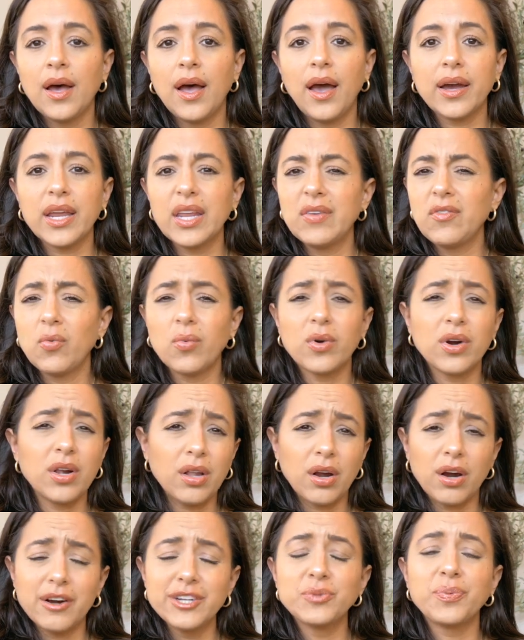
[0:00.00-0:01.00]
I could even wear a
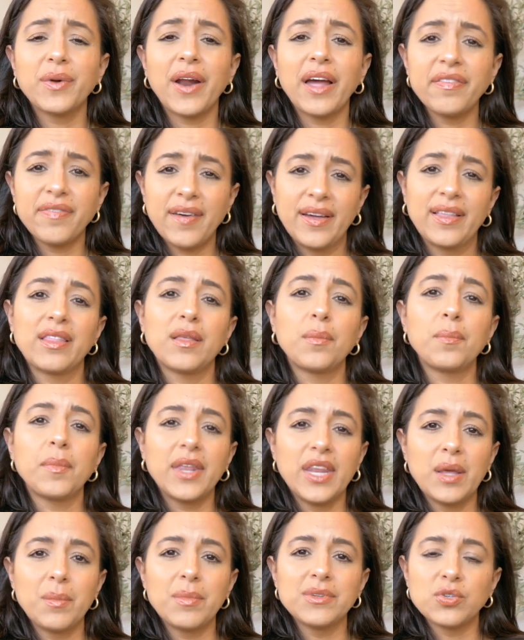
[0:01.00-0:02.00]
large, but I find that the
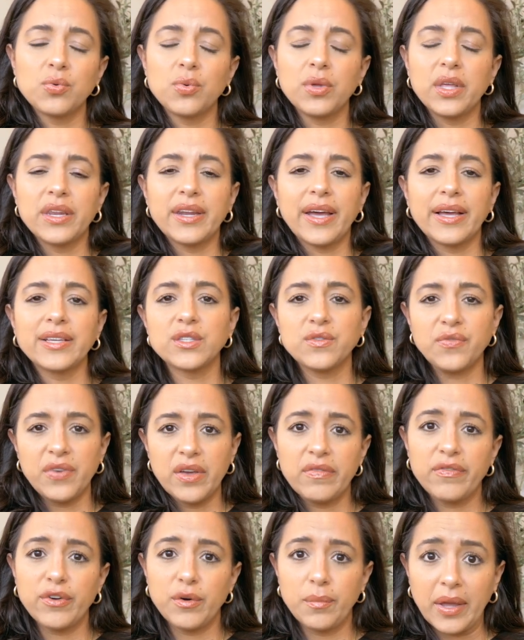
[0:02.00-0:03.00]
medium is a really nice
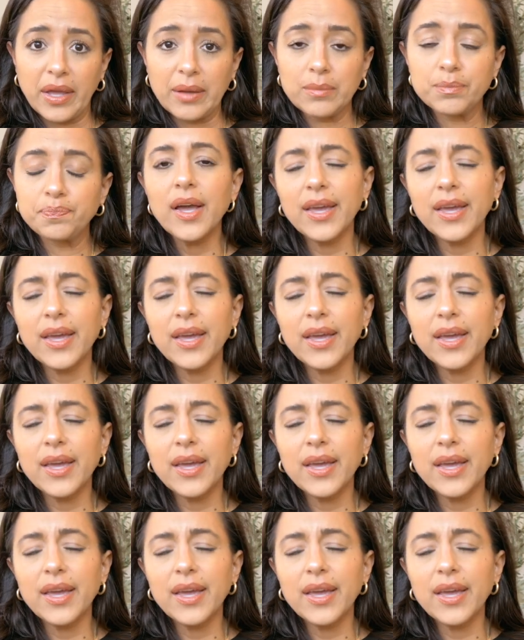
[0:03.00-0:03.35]
fit for me.